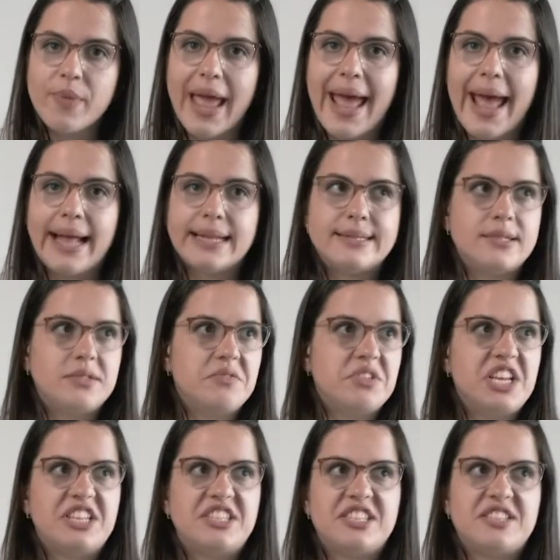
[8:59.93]
at
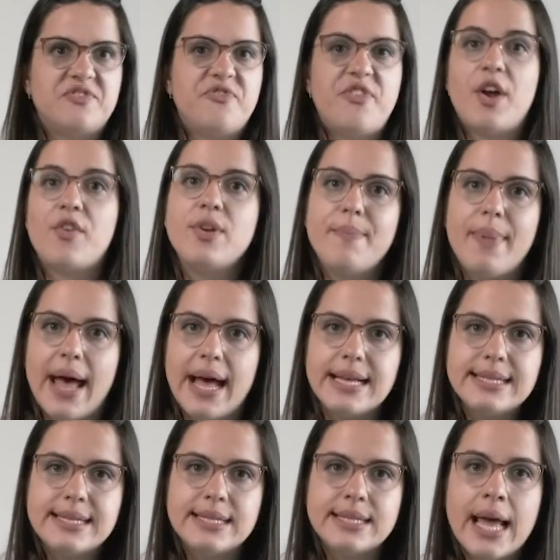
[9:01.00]
its very
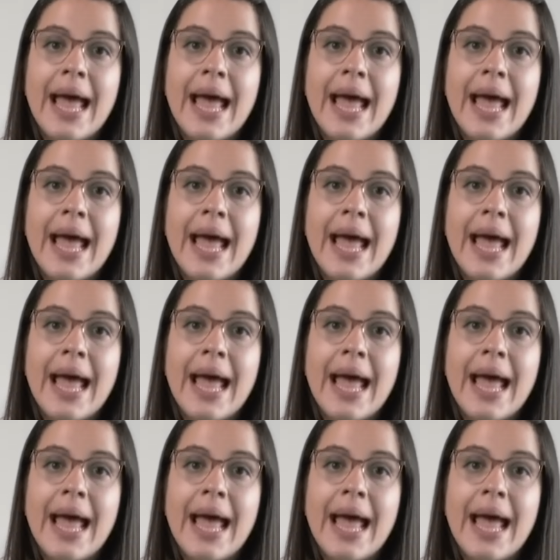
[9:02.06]
best,